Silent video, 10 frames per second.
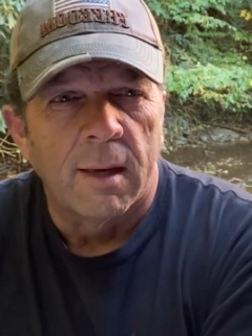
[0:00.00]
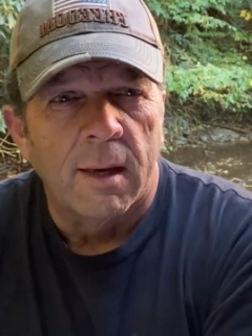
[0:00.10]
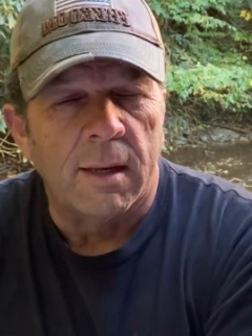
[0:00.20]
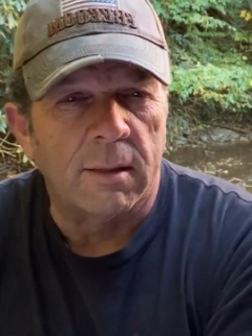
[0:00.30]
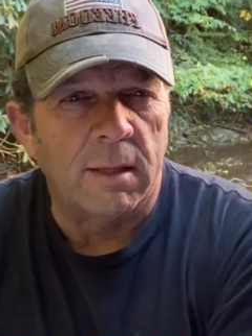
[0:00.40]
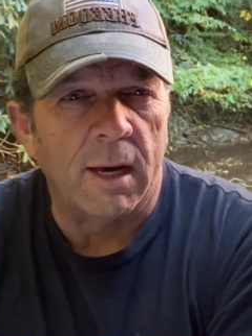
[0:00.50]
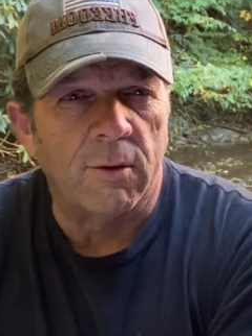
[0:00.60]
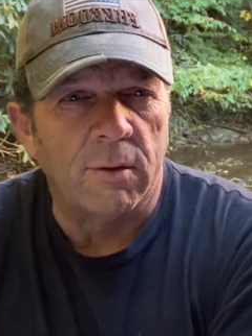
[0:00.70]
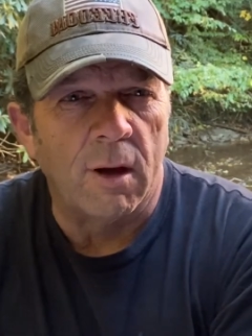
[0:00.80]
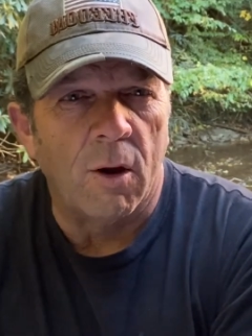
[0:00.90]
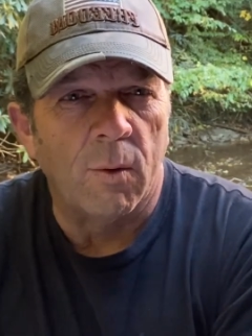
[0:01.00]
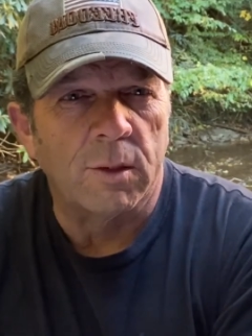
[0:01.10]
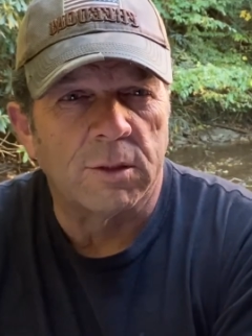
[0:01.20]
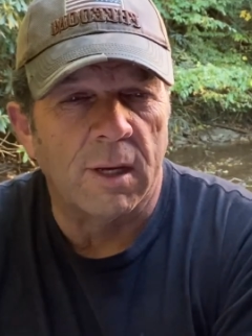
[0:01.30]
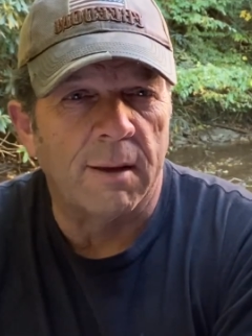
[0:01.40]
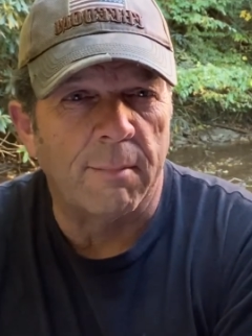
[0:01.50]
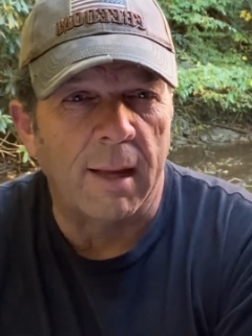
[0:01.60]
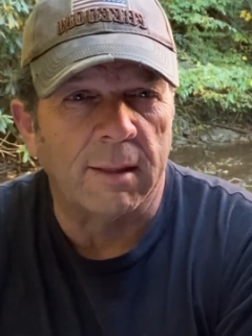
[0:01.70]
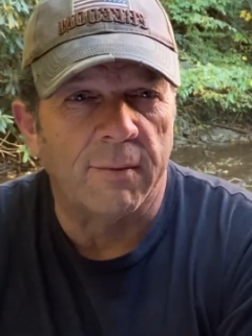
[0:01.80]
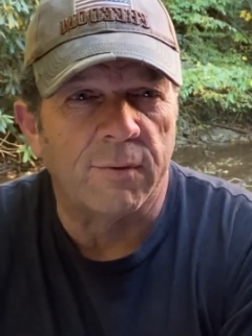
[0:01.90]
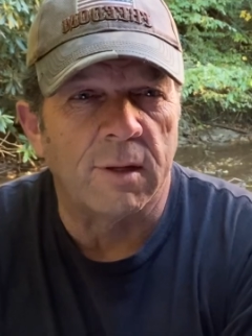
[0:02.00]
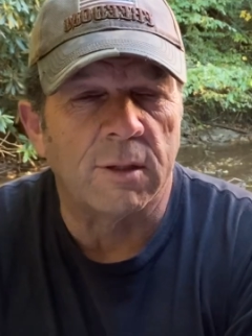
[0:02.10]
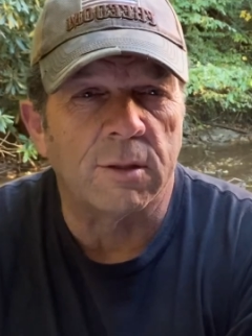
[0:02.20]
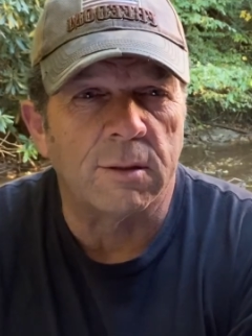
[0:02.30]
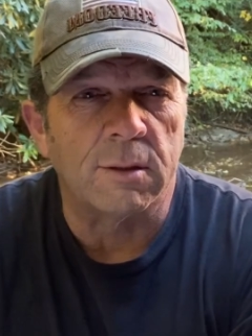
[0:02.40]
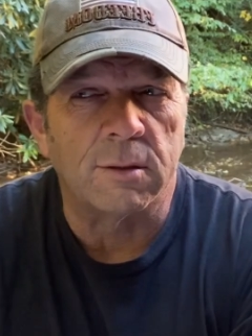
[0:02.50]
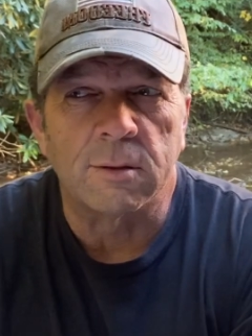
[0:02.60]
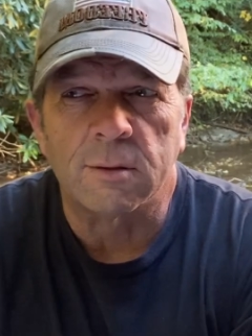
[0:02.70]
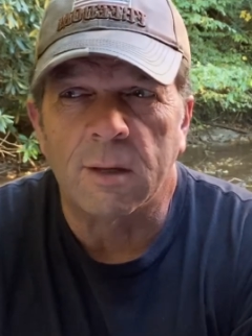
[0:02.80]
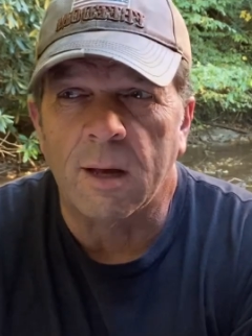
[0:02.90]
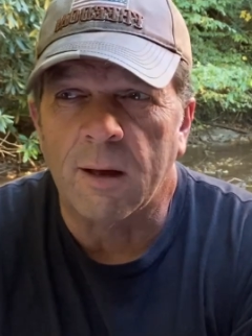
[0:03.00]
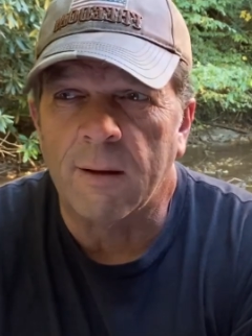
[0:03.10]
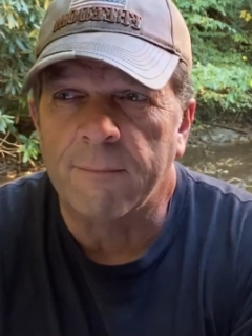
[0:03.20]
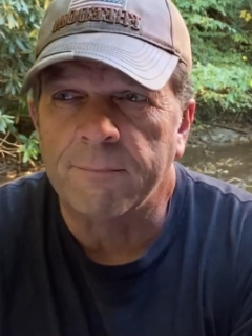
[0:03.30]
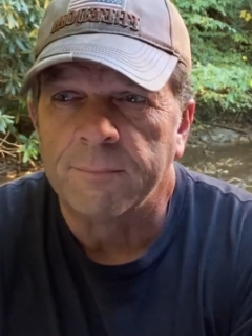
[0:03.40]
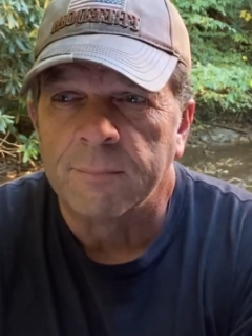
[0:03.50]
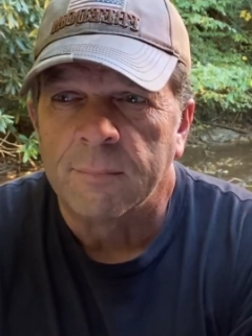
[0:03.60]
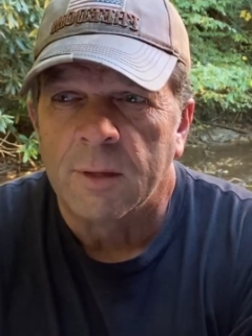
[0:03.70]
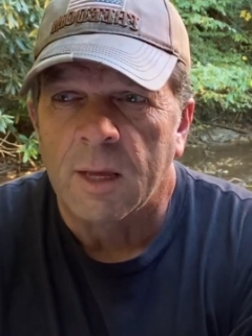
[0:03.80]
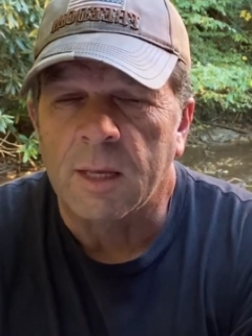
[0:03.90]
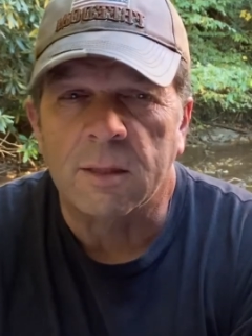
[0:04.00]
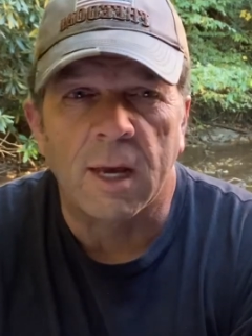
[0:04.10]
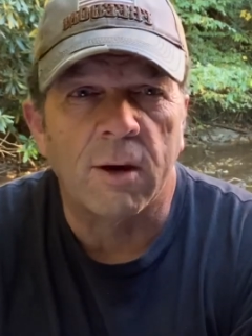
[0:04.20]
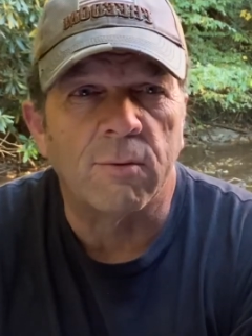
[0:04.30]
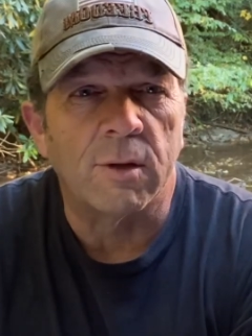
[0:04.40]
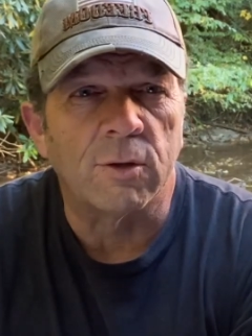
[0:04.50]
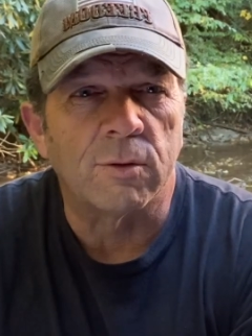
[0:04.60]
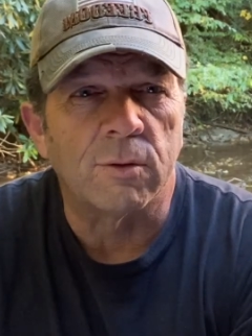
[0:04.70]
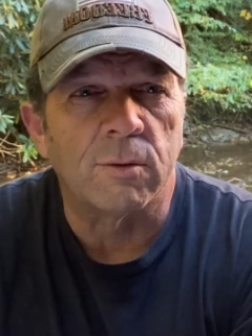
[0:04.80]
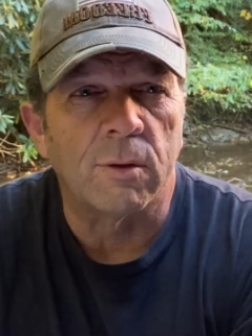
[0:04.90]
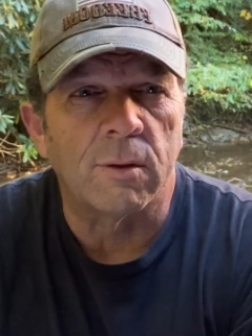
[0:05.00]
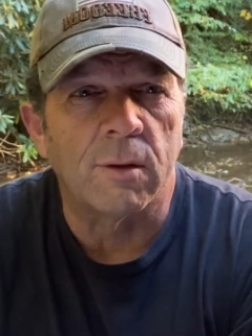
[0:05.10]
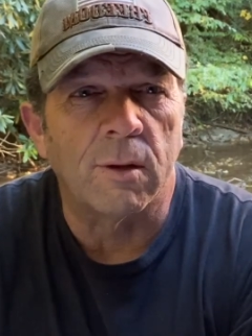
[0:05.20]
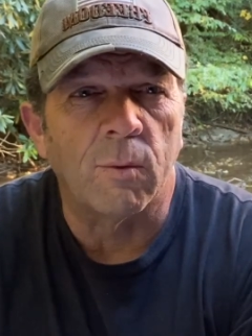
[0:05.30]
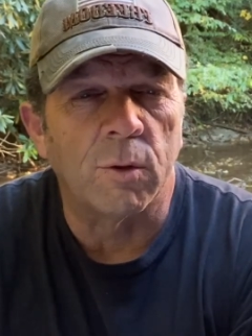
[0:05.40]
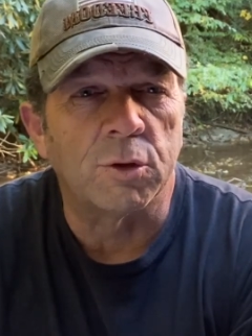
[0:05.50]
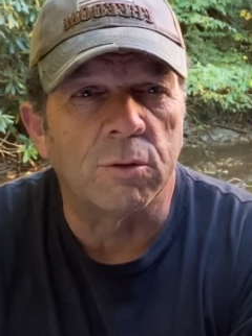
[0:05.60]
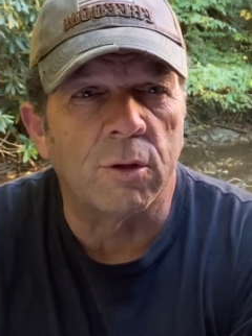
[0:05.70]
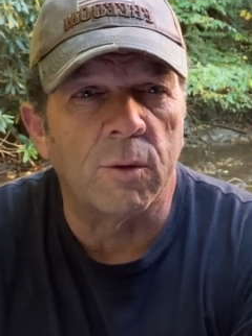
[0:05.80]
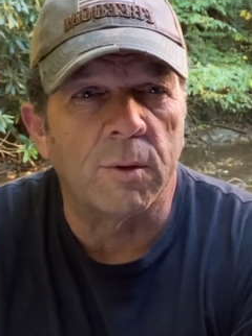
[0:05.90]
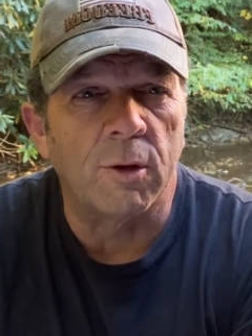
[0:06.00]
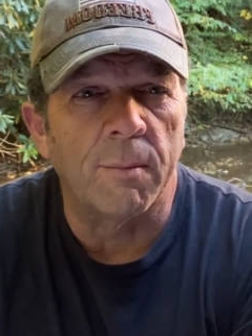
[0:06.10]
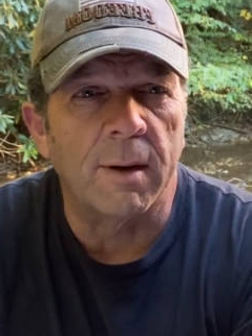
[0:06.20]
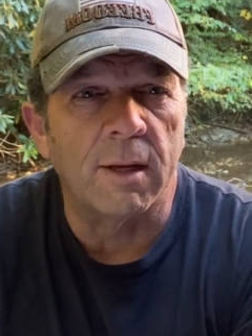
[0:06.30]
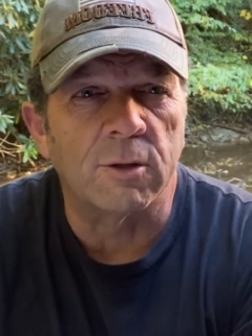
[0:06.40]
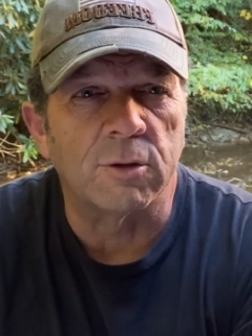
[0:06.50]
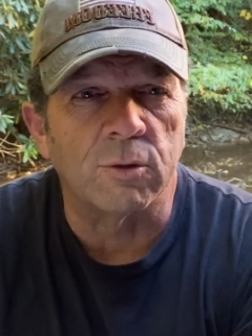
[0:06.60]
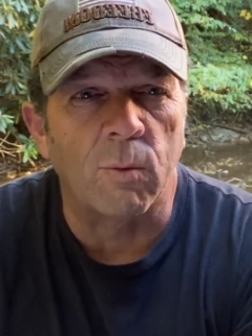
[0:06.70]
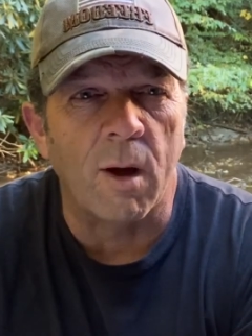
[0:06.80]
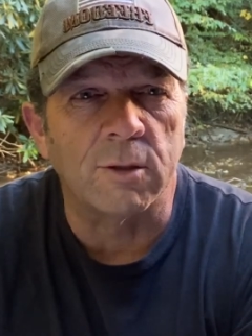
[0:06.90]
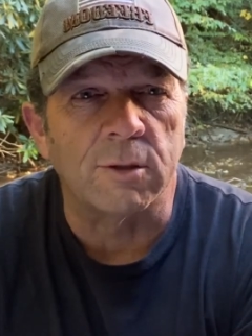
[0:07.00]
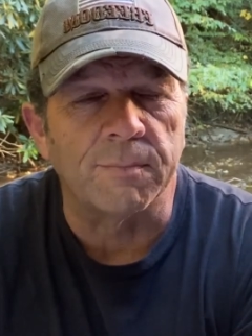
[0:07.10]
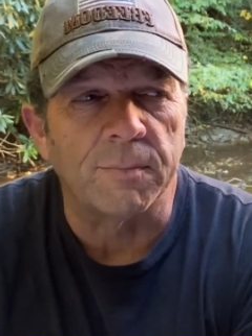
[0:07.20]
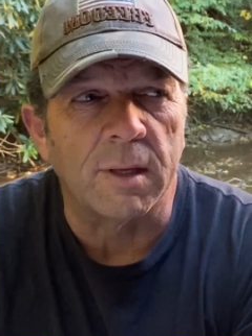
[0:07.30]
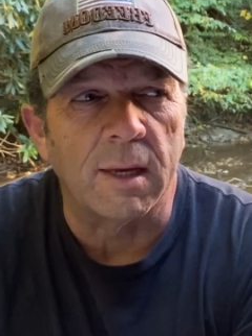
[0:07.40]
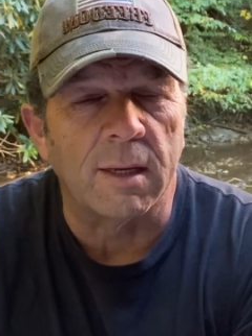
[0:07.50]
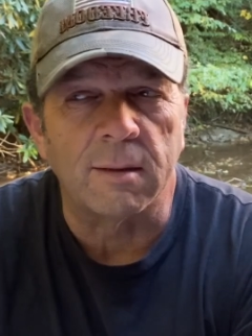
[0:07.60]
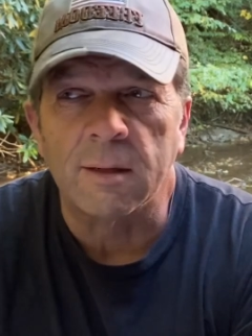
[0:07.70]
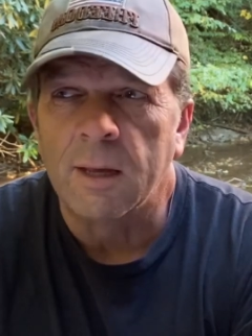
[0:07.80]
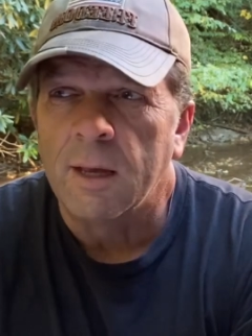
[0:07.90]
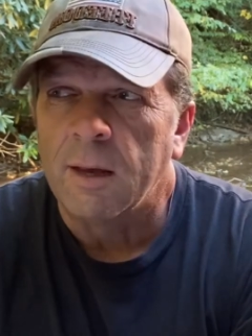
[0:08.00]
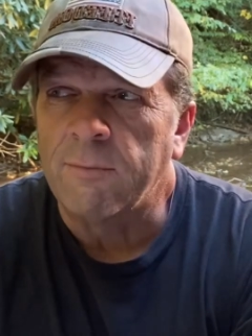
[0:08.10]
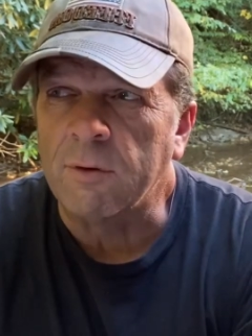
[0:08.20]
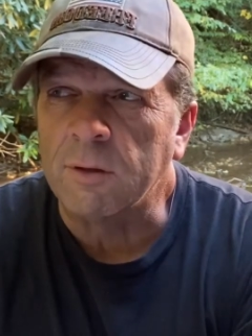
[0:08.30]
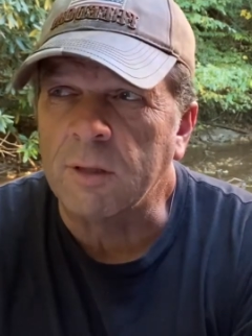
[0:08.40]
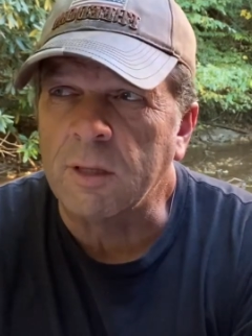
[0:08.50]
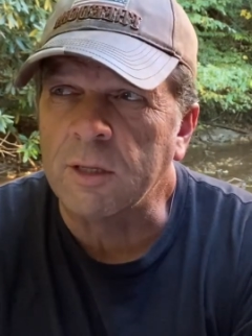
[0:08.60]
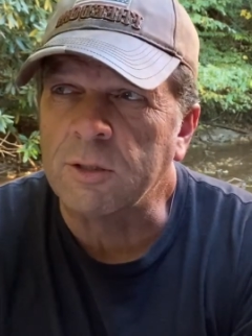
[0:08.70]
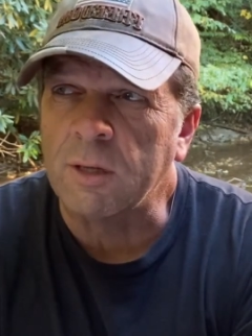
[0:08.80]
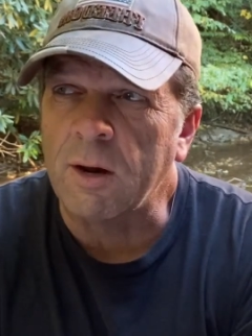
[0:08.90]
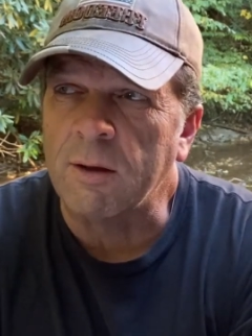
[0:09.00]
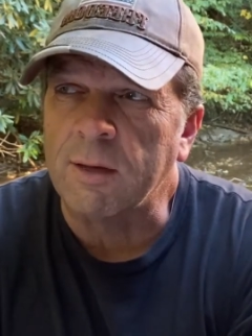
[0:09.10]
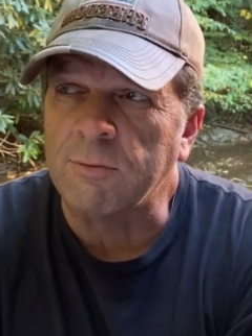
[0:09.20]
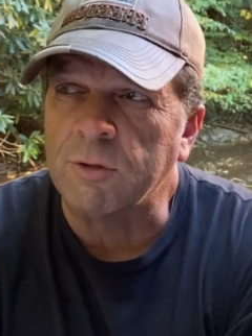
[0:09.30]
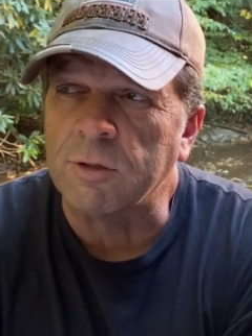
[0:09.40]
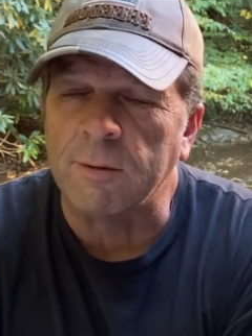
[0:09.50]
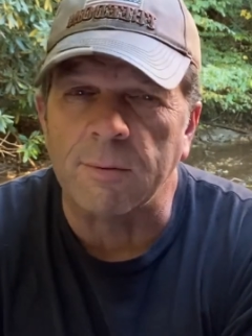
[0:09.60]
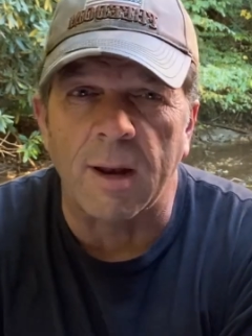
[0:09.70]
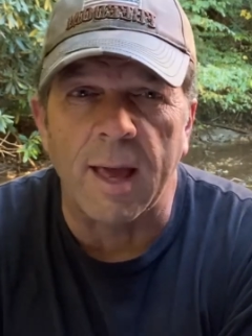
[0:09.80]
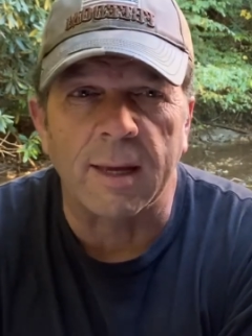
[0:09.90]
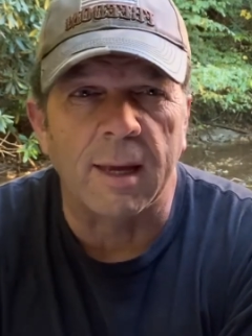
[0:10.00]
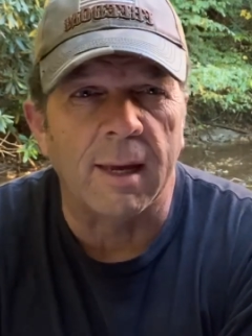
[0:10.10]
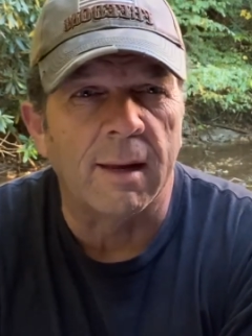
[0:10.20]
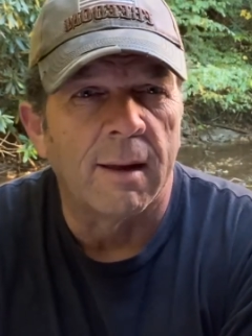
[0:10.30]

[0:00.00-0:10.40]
And integrity, I always say, my definition is integrity is what you do when nobody else is watching. And if you look in the dictionary, it gives you something like a